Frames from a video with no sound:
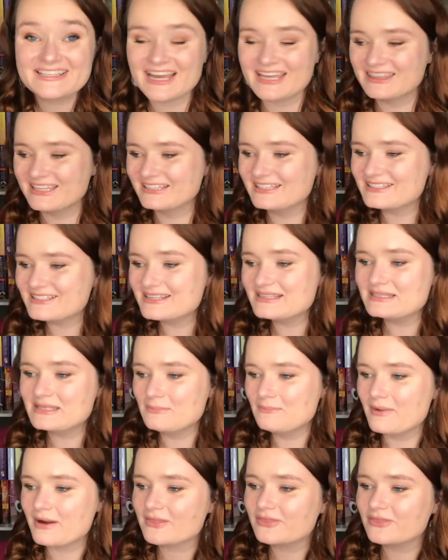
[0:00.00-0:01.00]
I think this is the
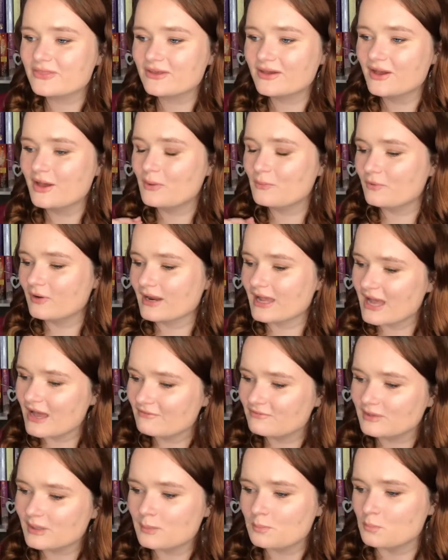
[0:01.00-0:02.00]
month where I
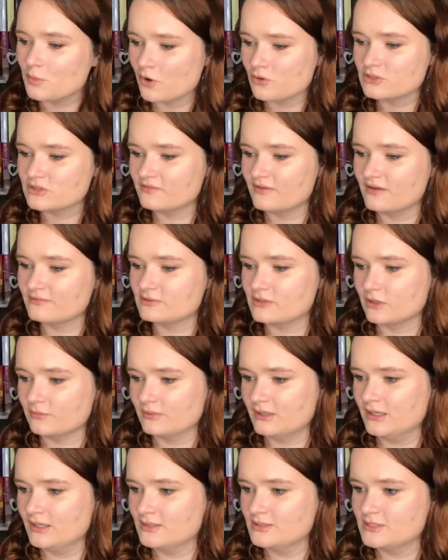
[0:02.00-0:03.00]
have the most five-star
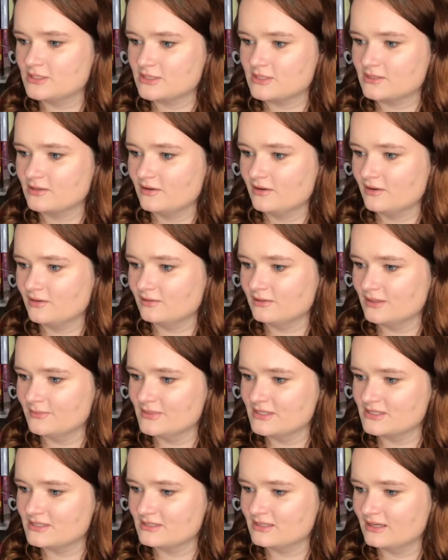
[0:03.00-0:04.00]
reads let
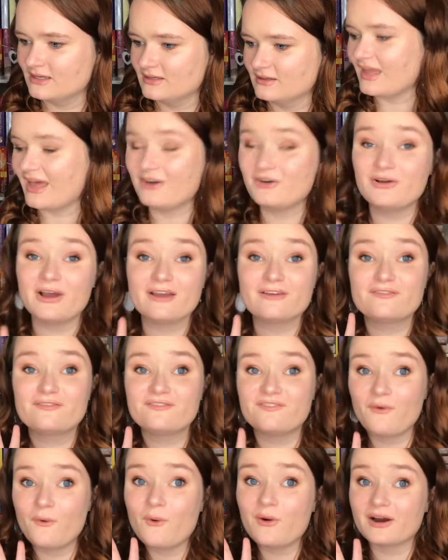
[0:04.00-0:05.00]
me see. I don't know, I have
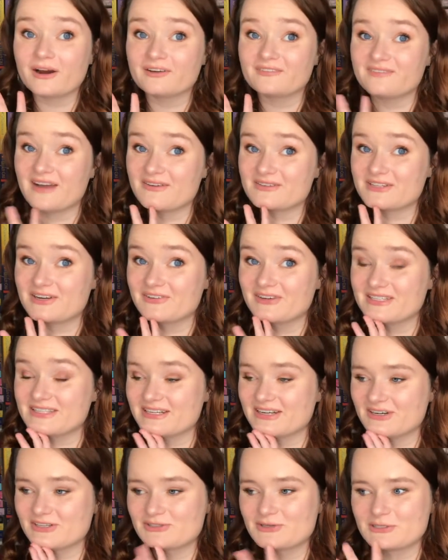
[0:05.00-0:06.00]
four five-star reads in
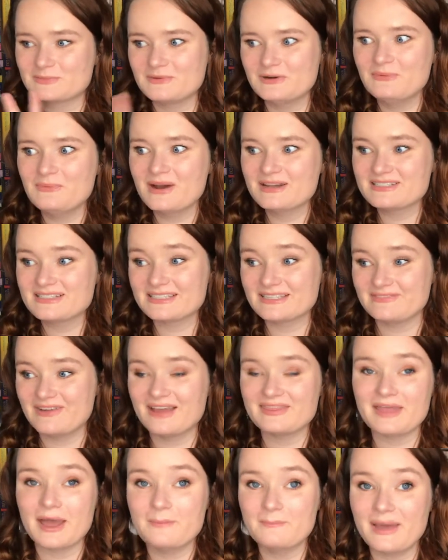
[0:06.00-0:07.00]
here, so it's been a while since I've
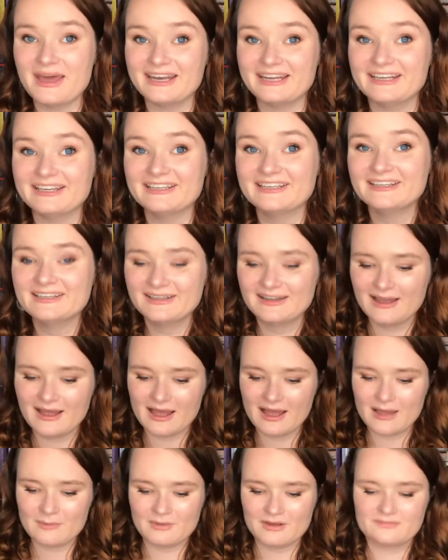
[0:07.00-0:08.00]
had that many.
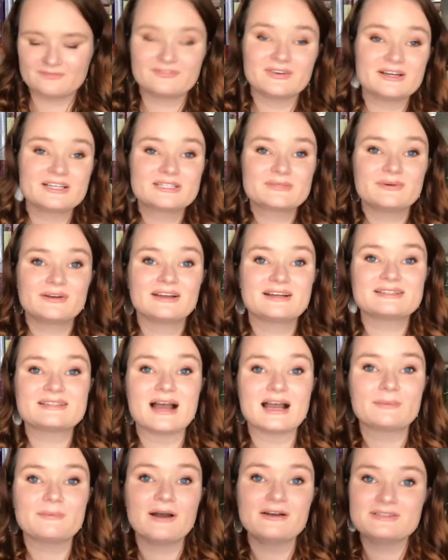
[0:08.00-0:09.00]
Um, first, we're gonna
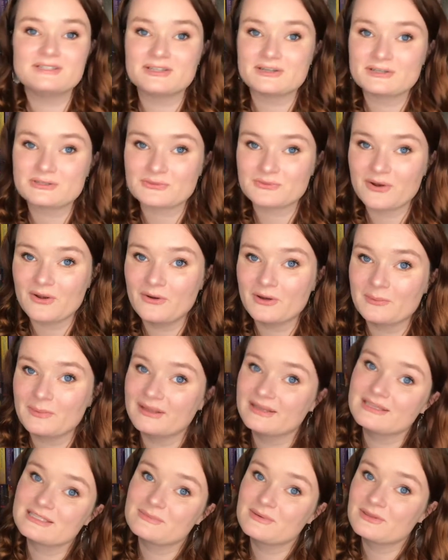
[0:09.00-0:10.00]
talk about Dearest Rogue by
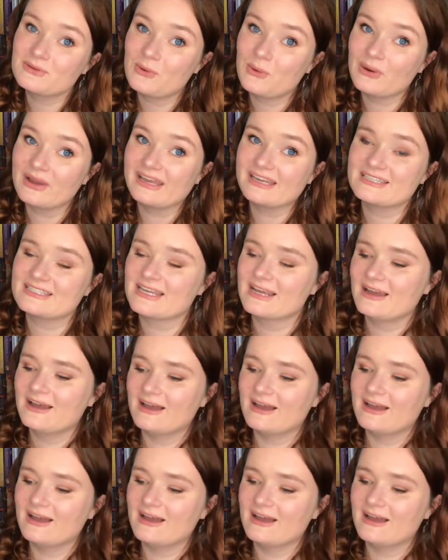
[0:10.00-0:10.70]
Elizabeth Hoyt.